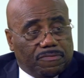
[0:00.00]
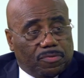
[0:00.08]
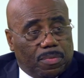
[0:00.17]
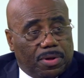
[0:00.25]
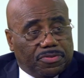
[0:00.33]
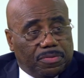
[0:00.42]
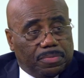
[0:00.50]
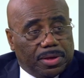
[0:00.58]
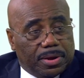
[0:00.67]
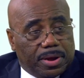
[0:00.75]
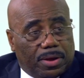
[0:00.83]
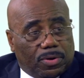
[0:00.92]
of a
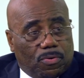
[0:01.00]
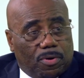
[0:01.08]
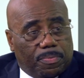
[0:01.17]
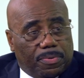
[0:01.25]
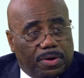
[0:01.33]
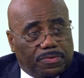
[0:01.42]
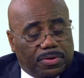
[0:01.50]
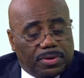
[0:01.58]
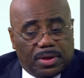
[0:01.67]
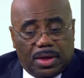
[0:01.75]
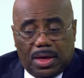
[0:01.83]
multi-million-dollar corporation.